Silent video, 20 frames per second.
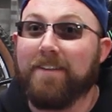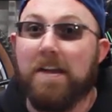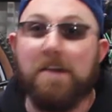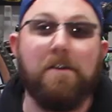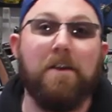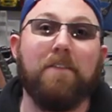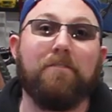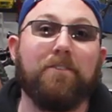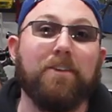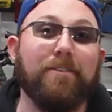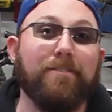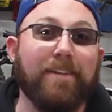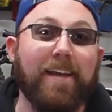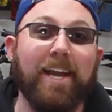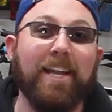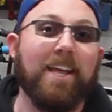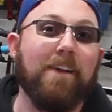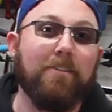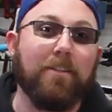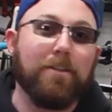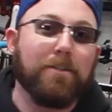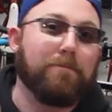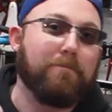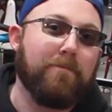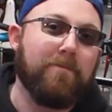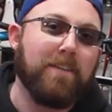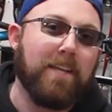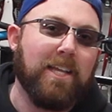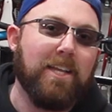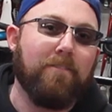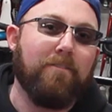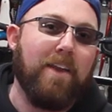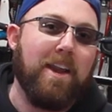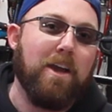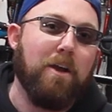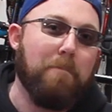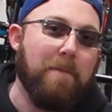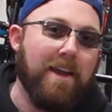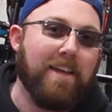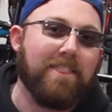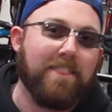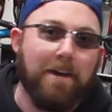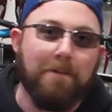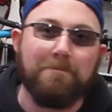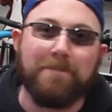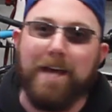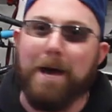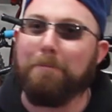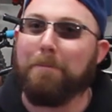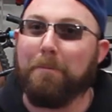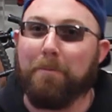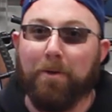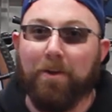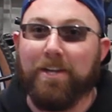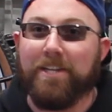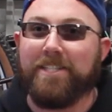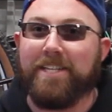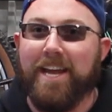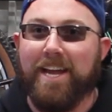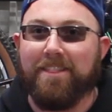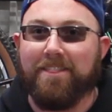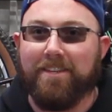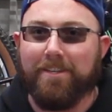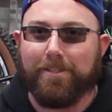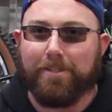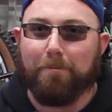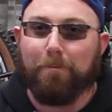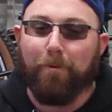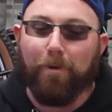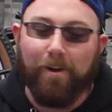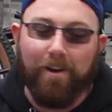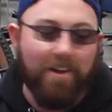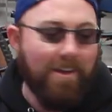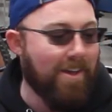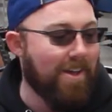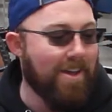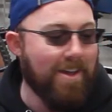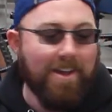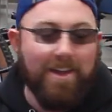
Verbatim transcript: If you did, give this video a big thumbs up. Appreciate the support.